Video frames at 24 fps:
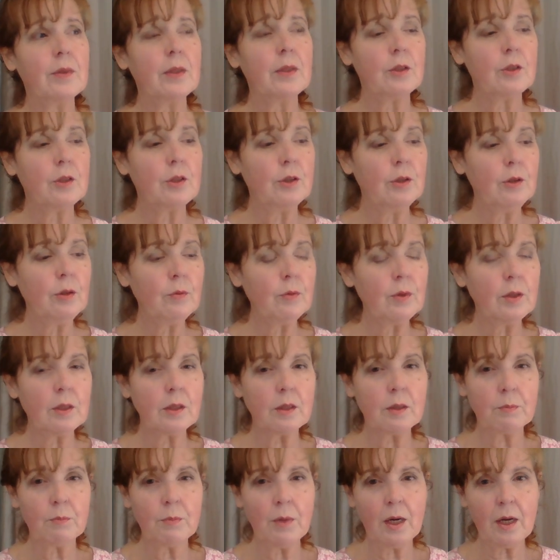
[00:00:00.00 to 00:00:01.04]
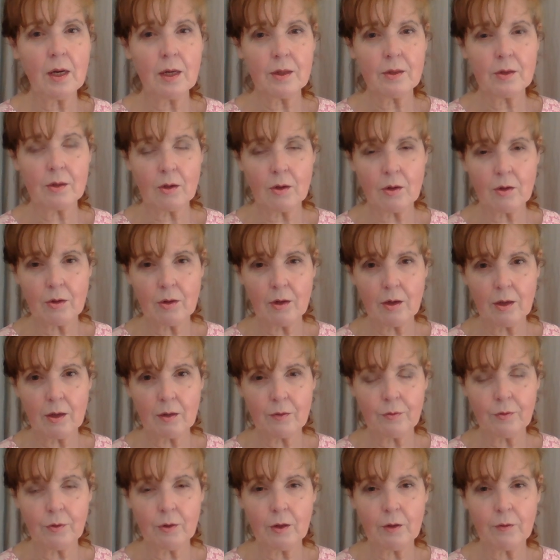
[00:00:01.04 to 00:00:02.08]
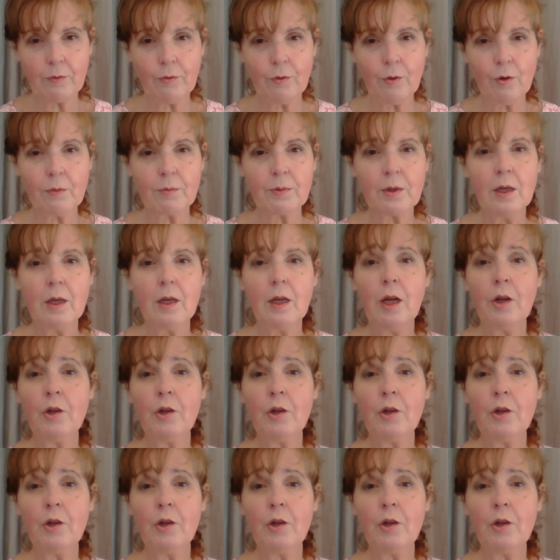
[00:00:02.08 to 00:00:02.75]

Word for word: And children's minds are not fully formed.